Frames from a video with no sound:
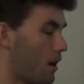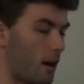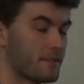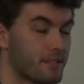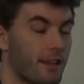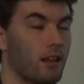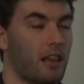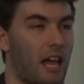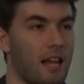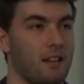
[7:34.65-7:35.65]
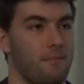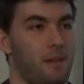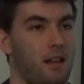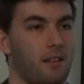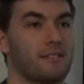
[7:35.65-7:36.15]
I've said a lot
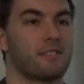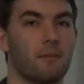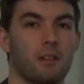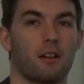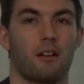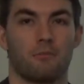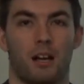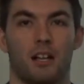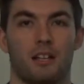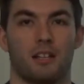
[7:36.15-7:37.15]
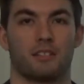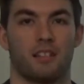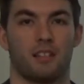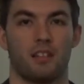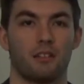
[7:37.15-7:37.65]
about summing harmonics
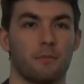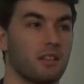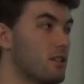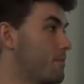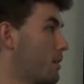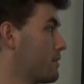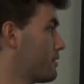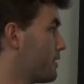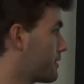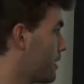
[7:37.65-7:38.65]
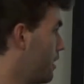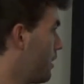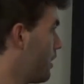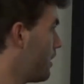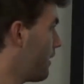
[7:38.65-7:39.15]
and intermediate bunches.
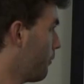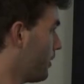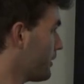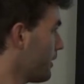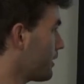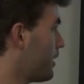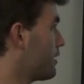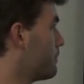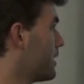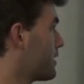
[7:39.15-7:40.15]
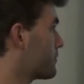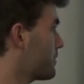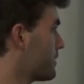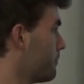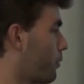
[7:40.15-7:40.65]
And what that kind of means,
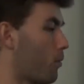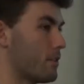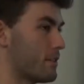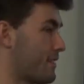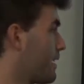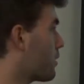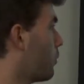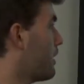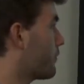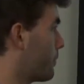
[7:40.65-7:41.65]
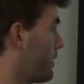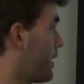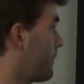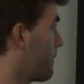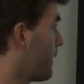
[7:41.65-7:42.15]
what's important to take away from
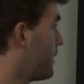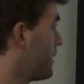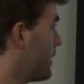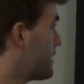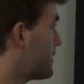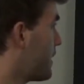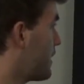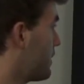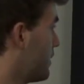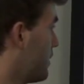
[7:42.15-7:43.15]
that, is that